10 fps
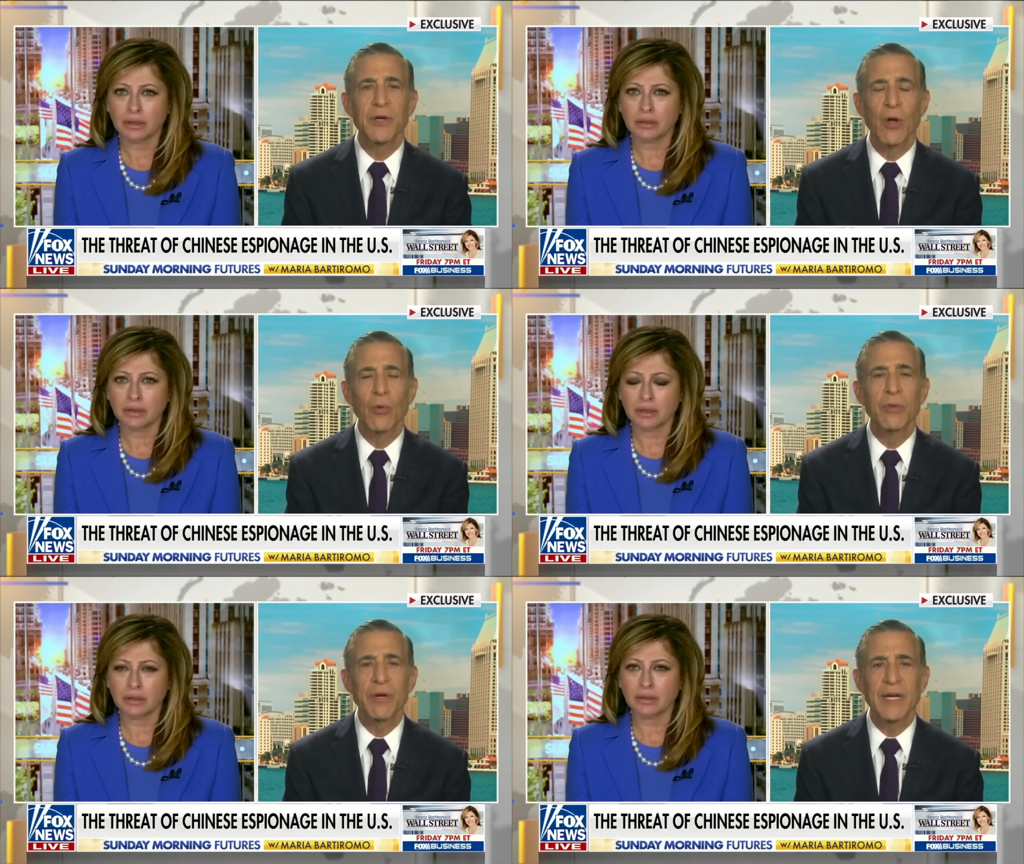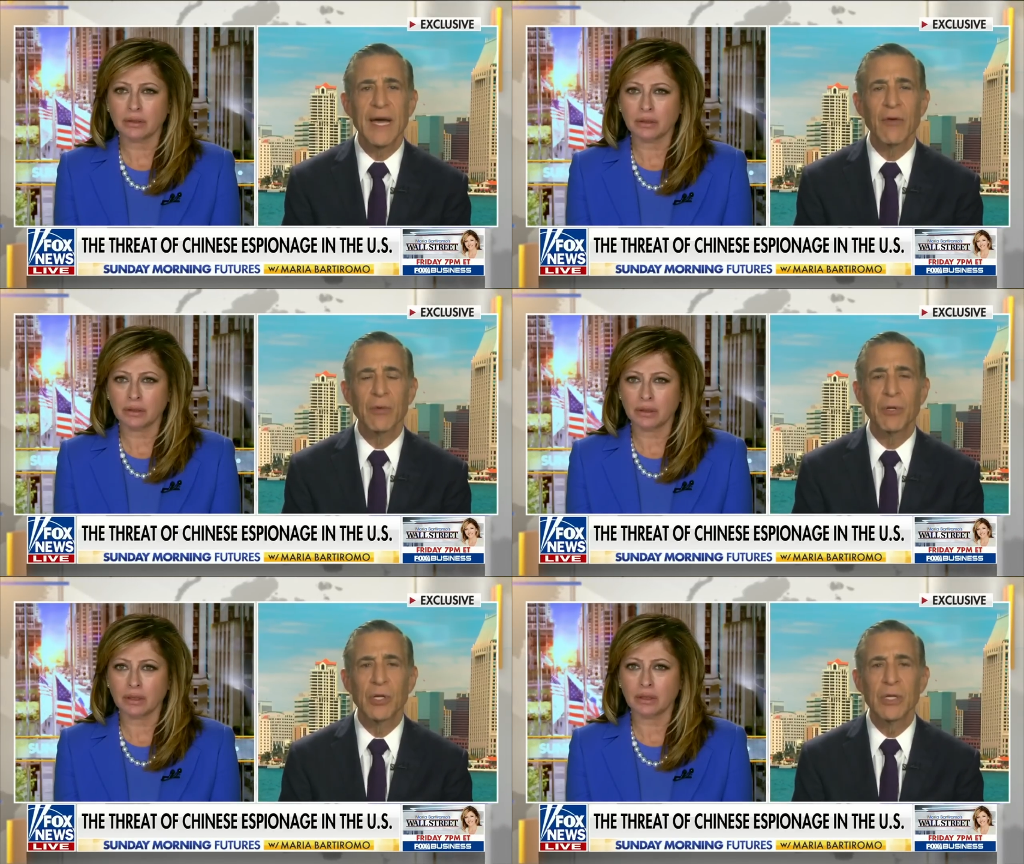Speaker 1: to hold them
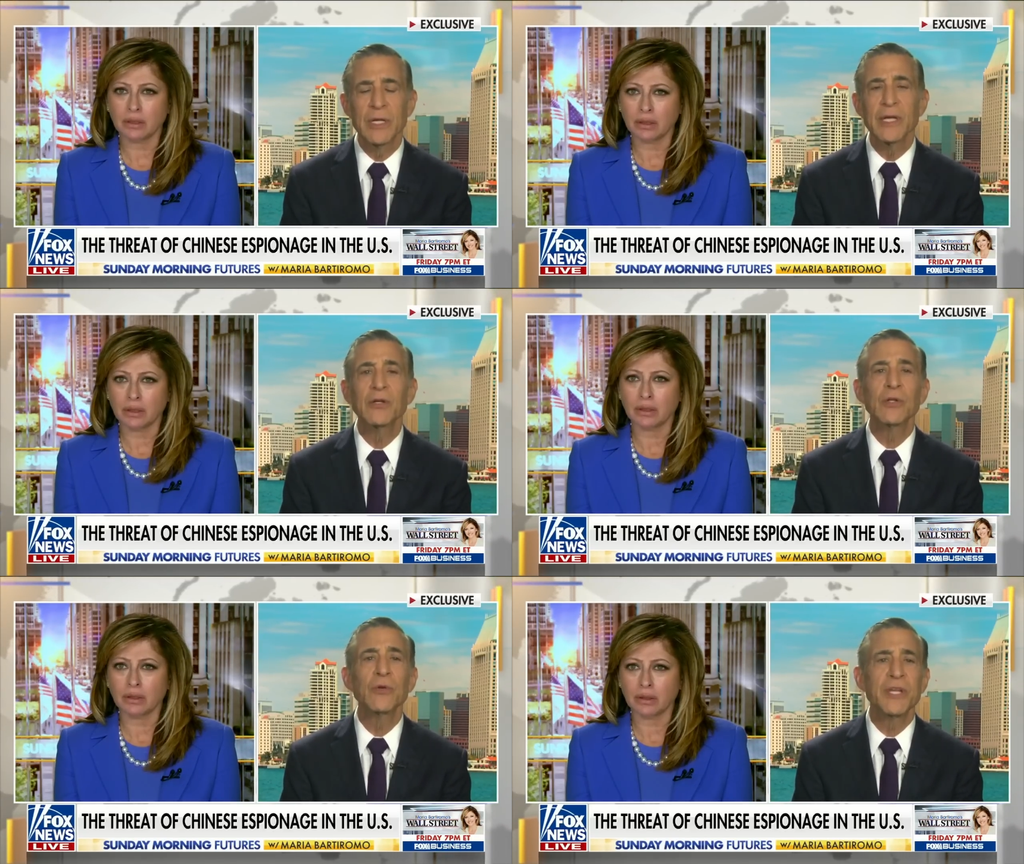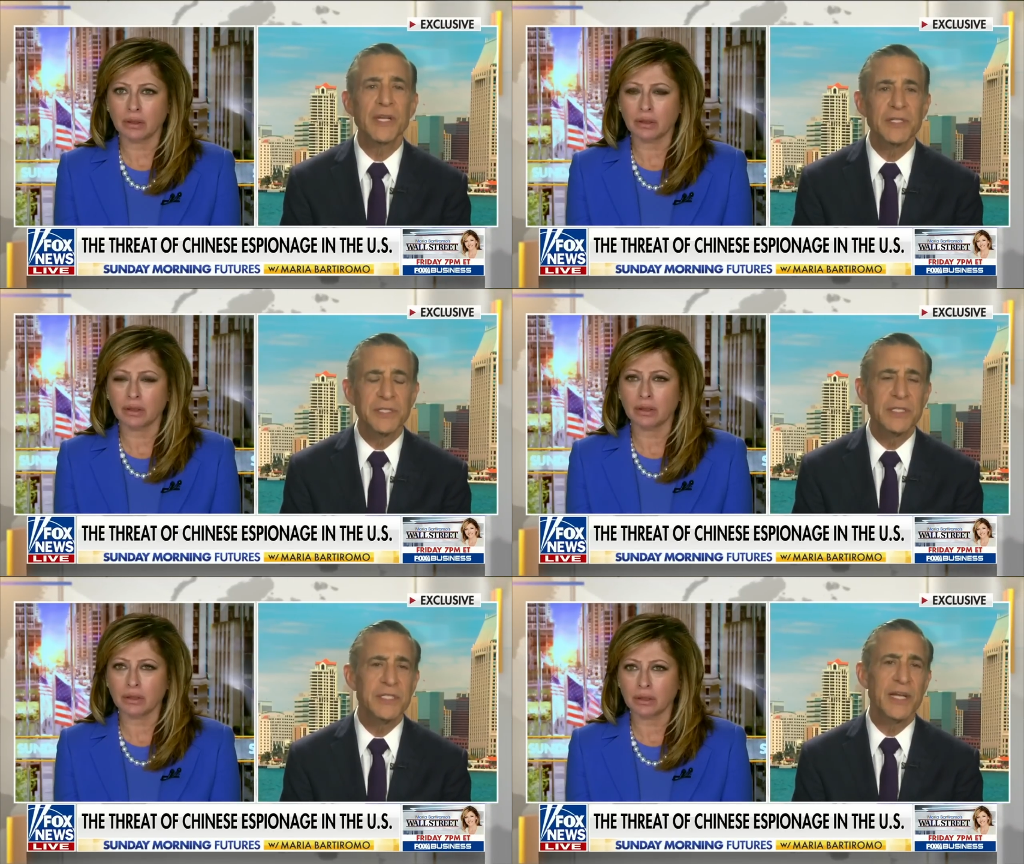accountable, including,
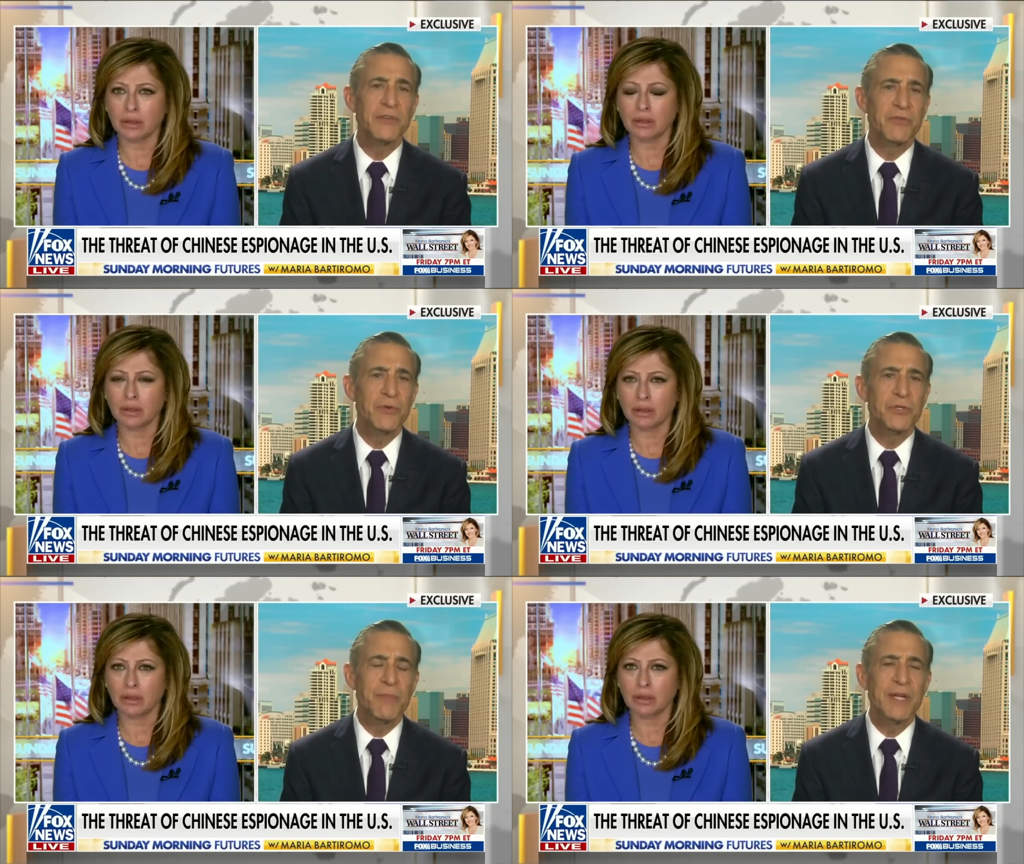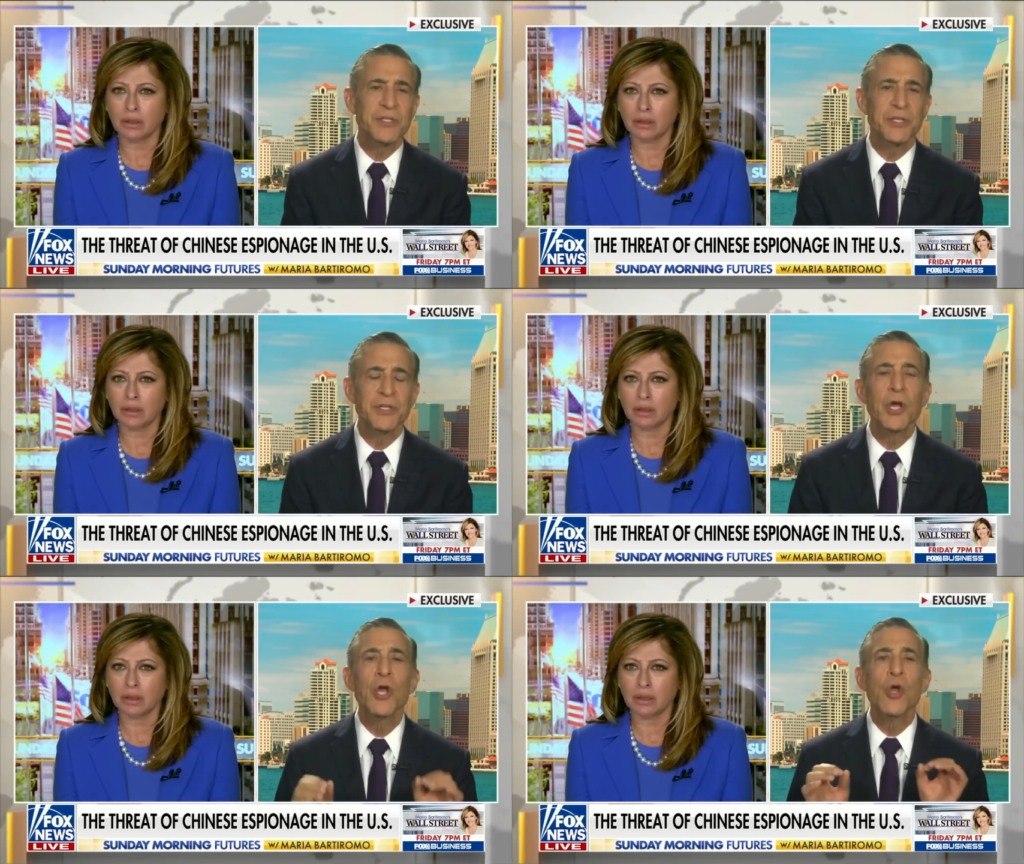as Ted Cruz
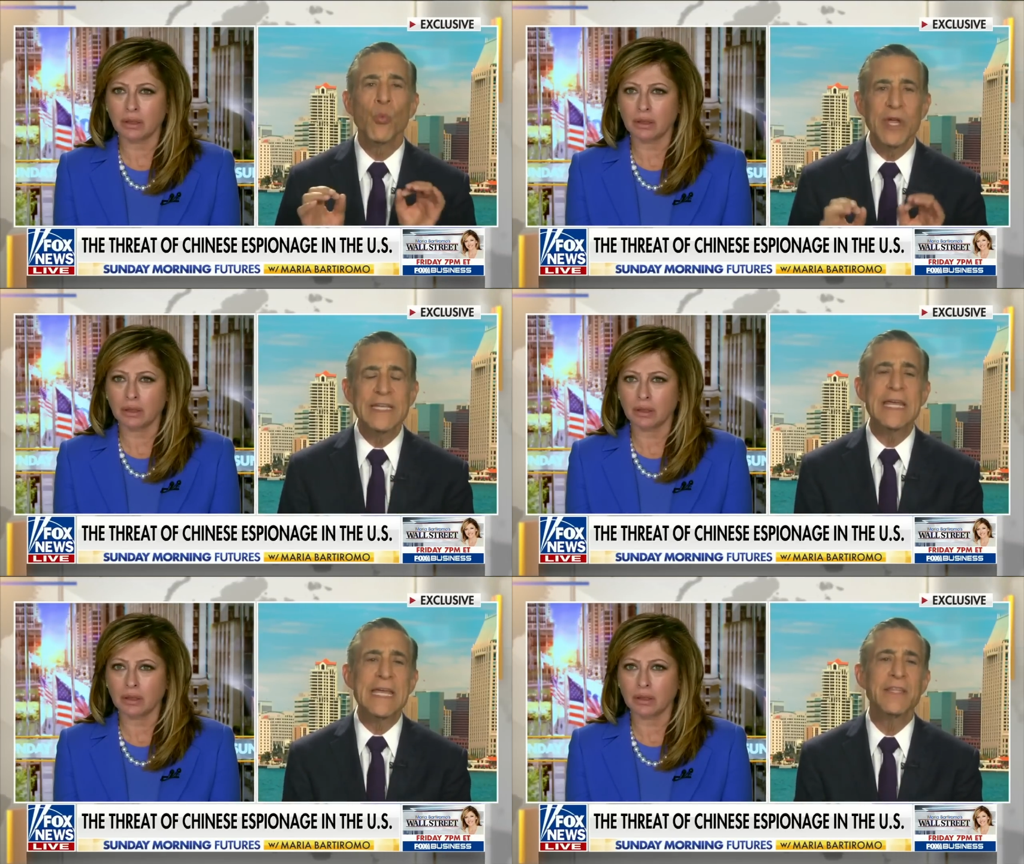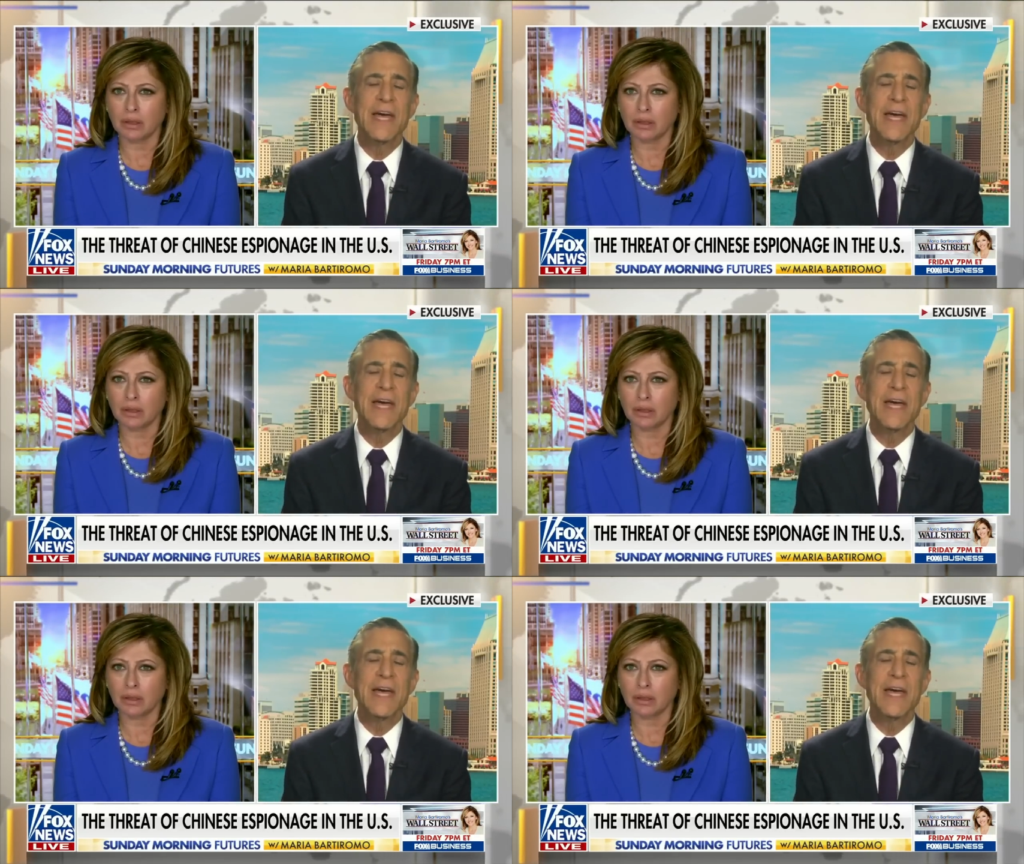mentioned, we need